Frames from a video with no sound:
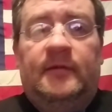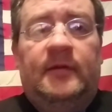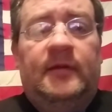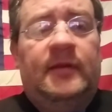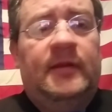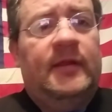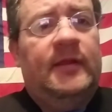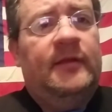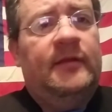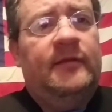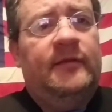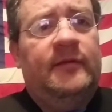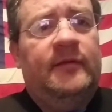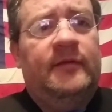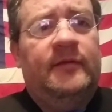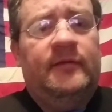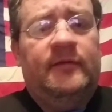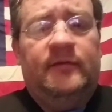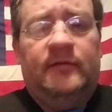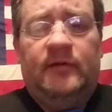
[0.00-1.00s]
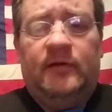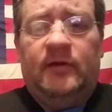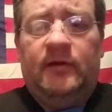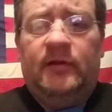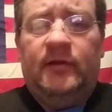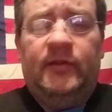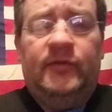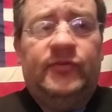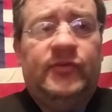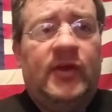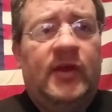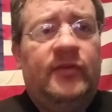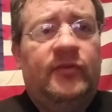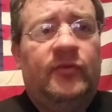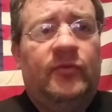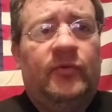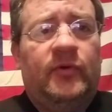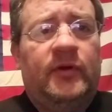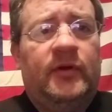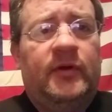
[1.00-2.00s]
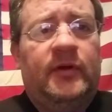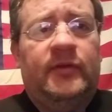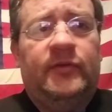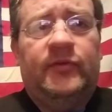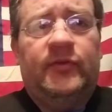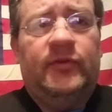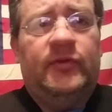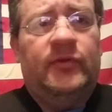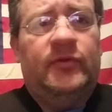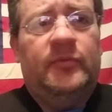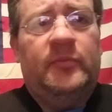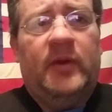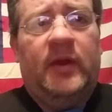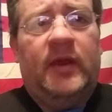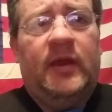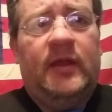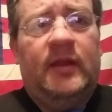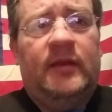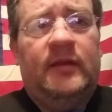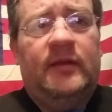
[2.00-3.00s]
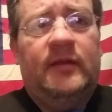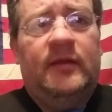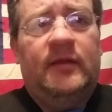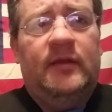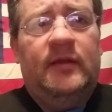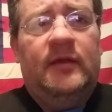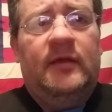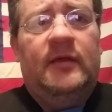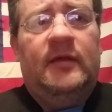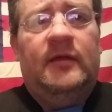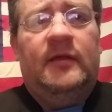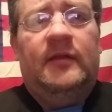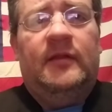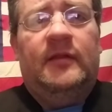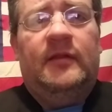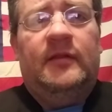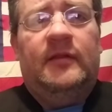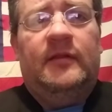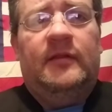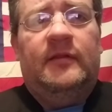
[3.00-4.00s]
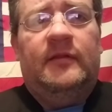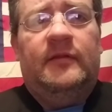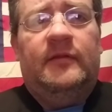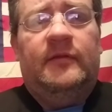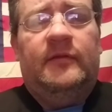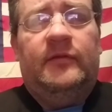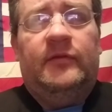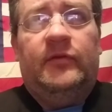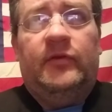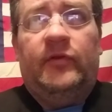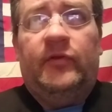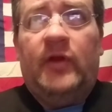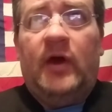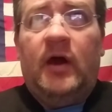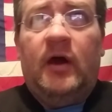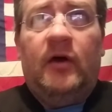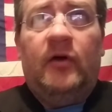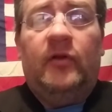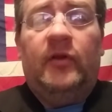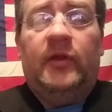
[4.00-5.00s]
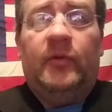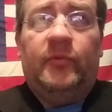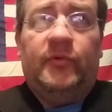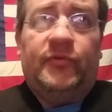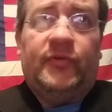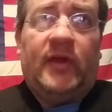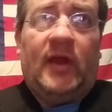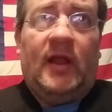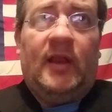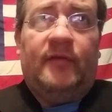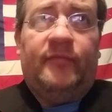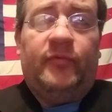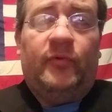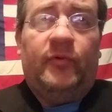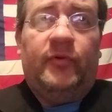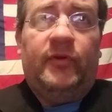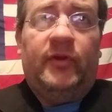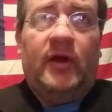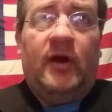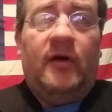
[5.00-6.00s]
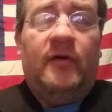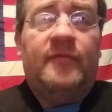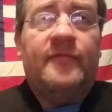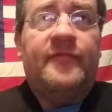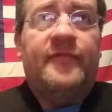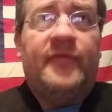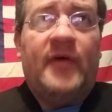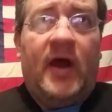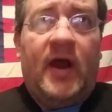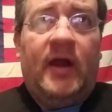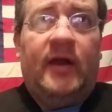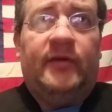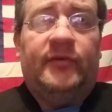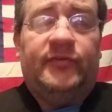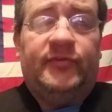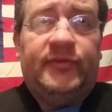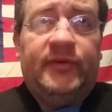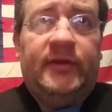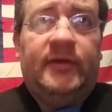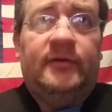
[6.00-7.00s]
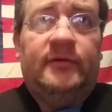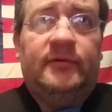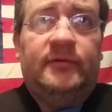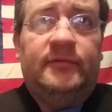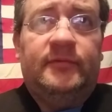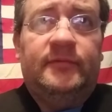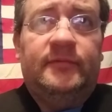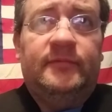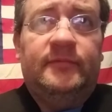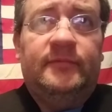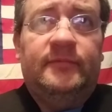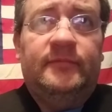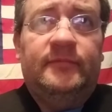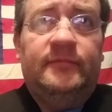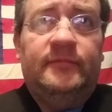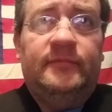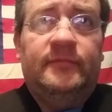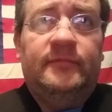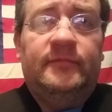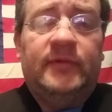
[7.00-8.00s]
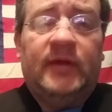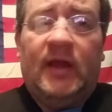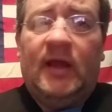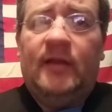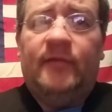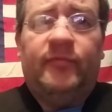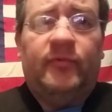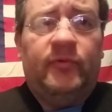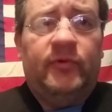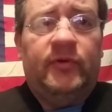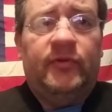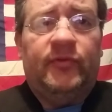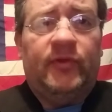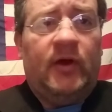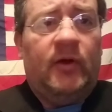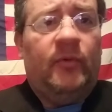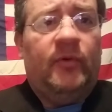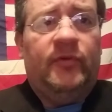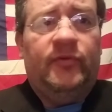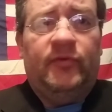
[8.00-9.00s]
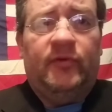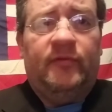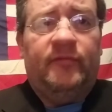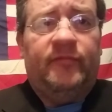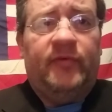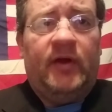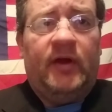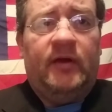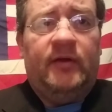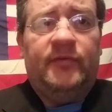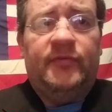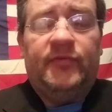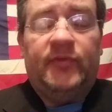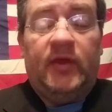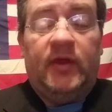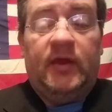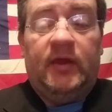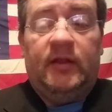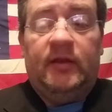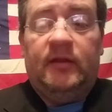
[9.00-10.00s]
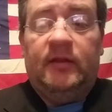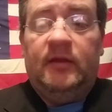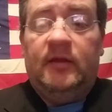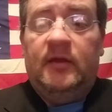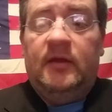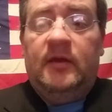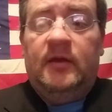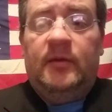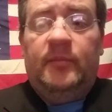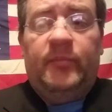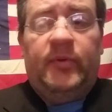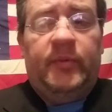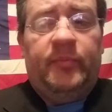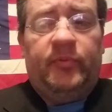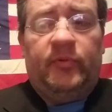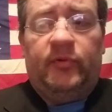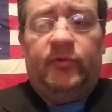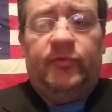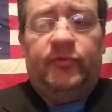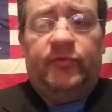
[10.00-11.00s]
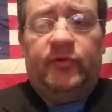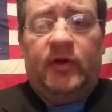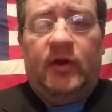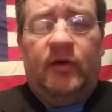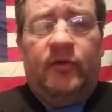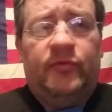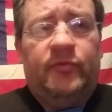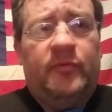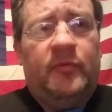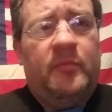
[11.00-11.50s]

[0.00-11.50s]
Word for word: And then early January, too, man. You know, not only was California on fire still, California's always on fire. It's sad. People losing their homes.